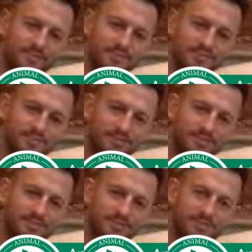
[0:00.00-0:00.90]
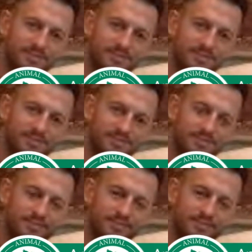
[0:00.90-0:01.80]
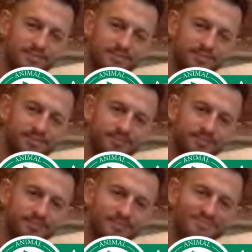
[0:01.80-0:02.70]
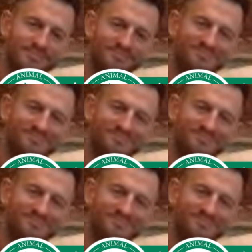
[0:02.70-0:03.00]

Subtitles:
The person shown says nothing.